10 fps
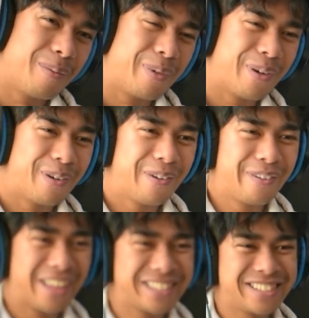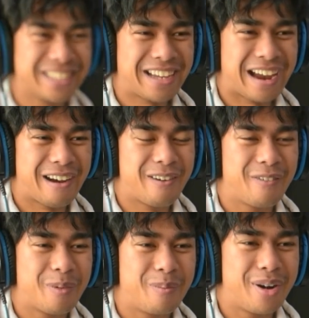bro, that's the care
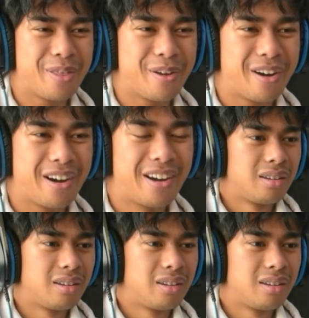of a mother.